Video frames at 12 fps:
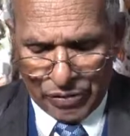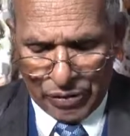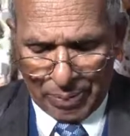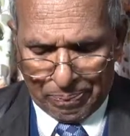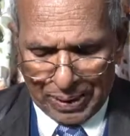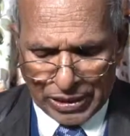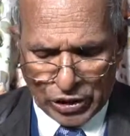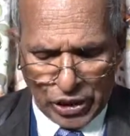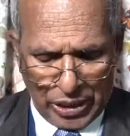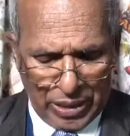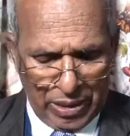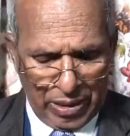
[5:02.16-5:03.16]
you a
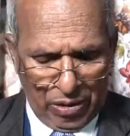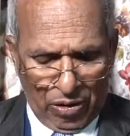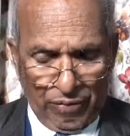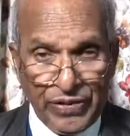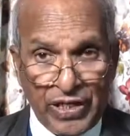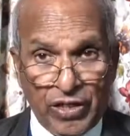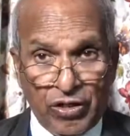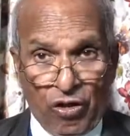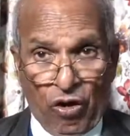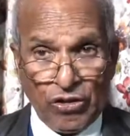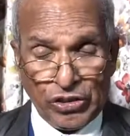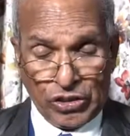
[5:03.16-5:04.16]
picture of the
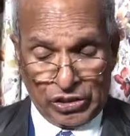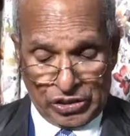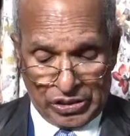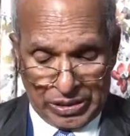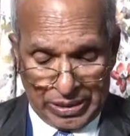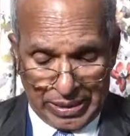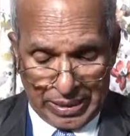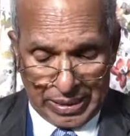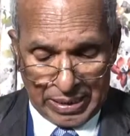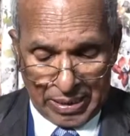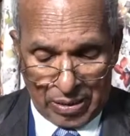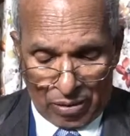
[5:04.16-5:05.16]
cross.
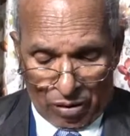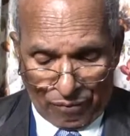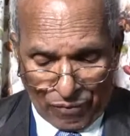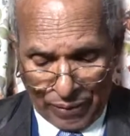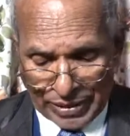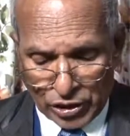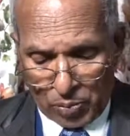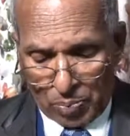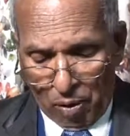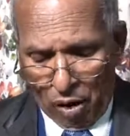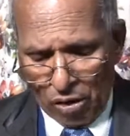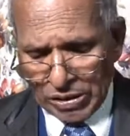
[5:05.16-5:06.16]
of which
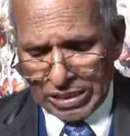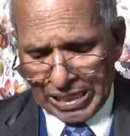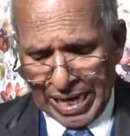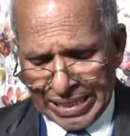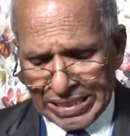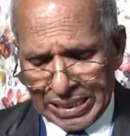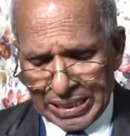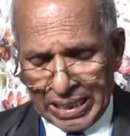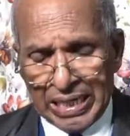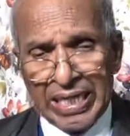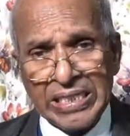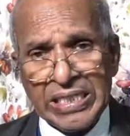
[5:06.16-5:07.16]
Paul says in
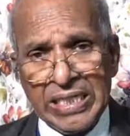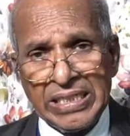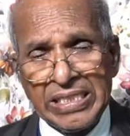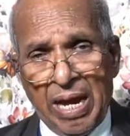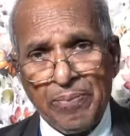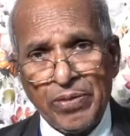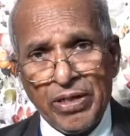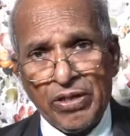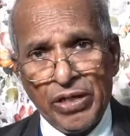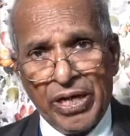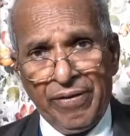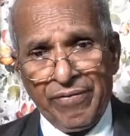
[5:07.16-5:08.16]
Galatians chapter
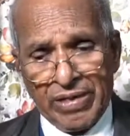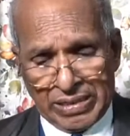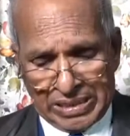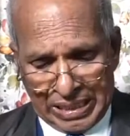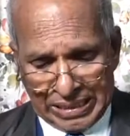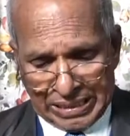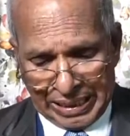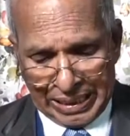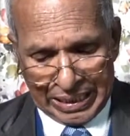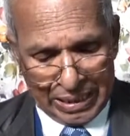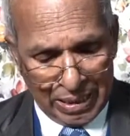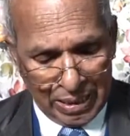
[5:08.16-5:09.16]
3 verse
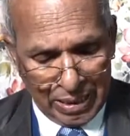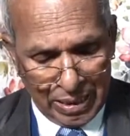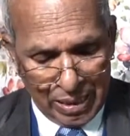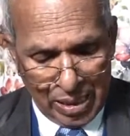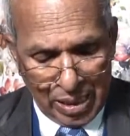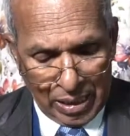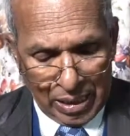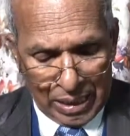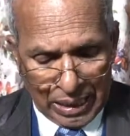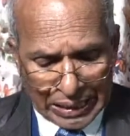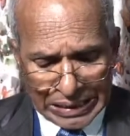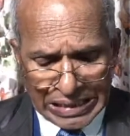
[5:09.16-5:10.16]
13,
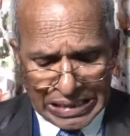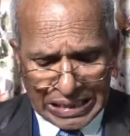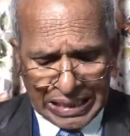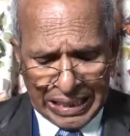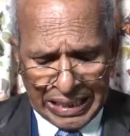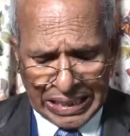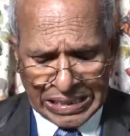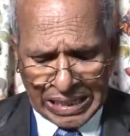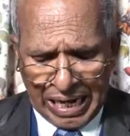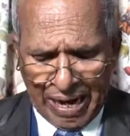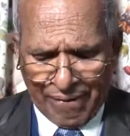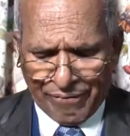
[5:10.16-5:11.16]
cursed is
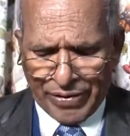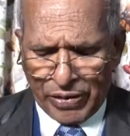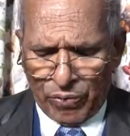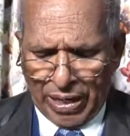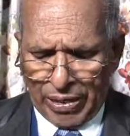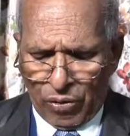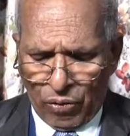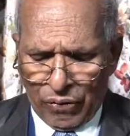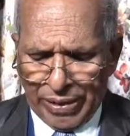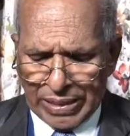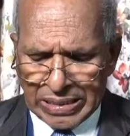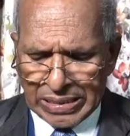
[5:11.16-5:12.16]
everyone who
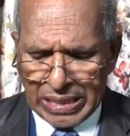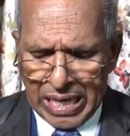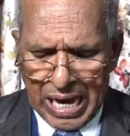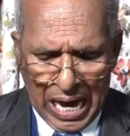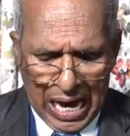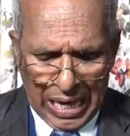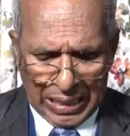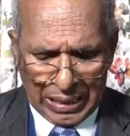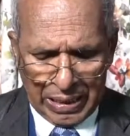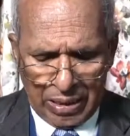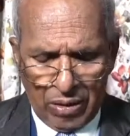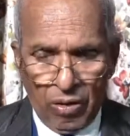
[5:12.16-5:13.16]
is
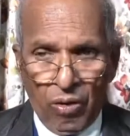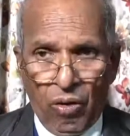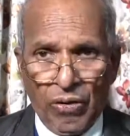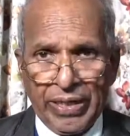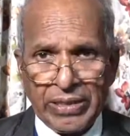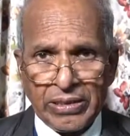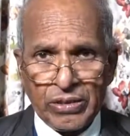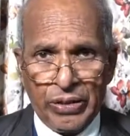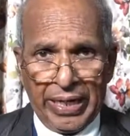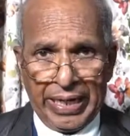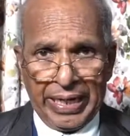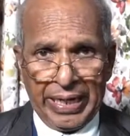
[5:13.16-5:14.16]
hung on a
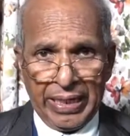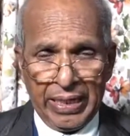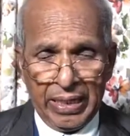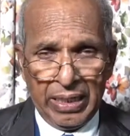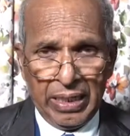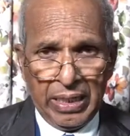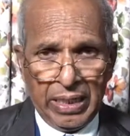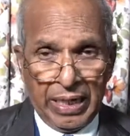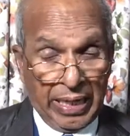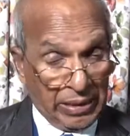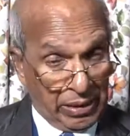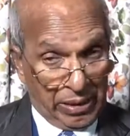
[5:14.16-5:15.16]
tree.
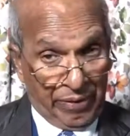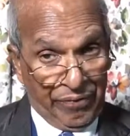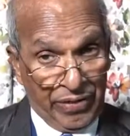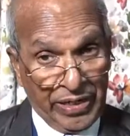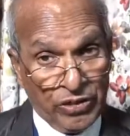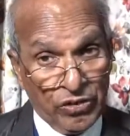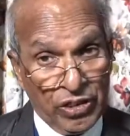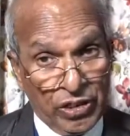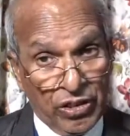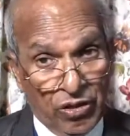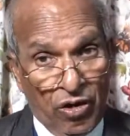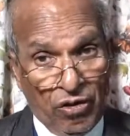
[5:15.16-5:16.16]
He's referring to the
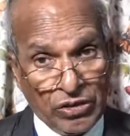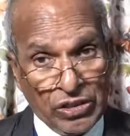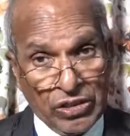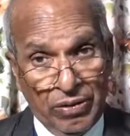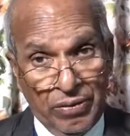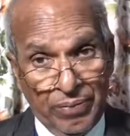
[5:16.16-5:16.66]
cross,